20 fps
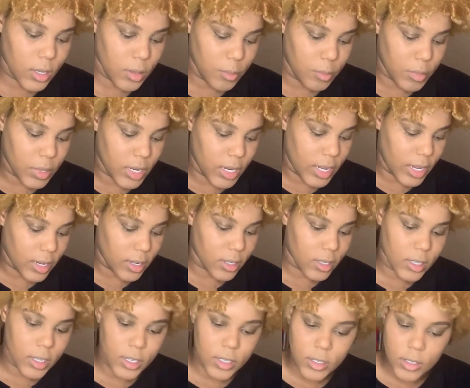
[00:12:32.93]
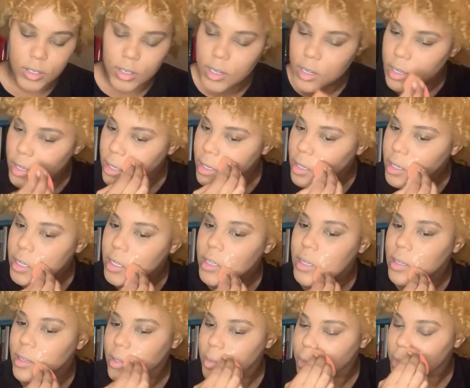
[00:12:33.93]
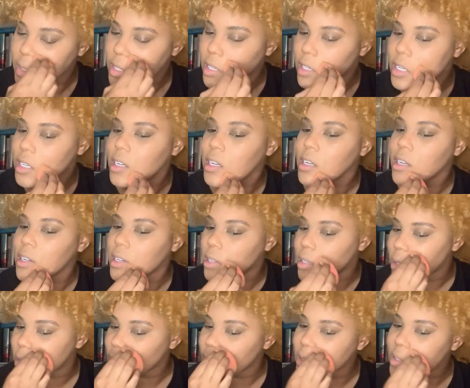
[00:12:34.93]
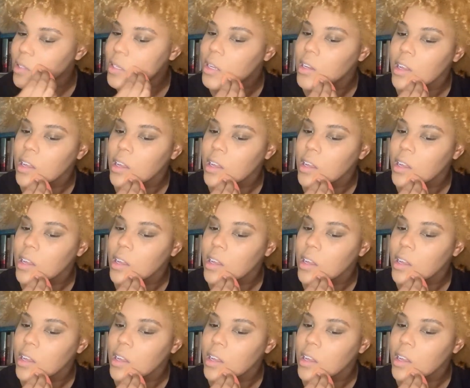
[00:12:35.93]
banana color is because